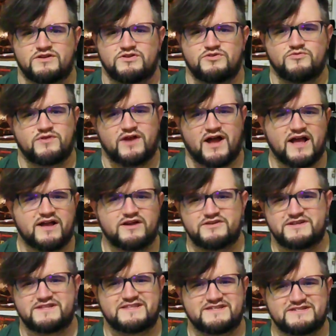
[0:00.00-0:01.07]
You and I could
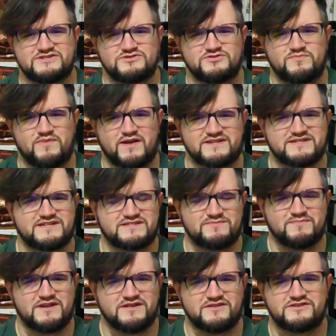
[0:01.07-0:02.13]
eat this soup as its
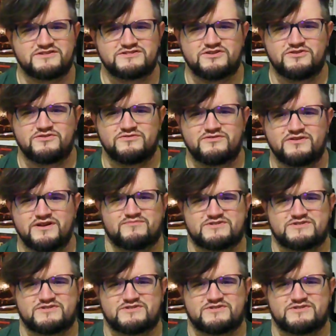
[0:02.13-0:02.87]
meal on its own,